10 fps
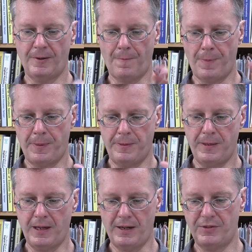
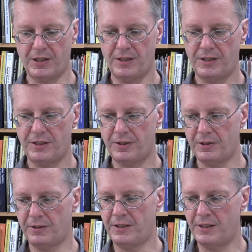You have to
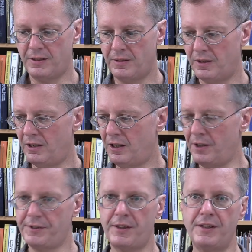consider all the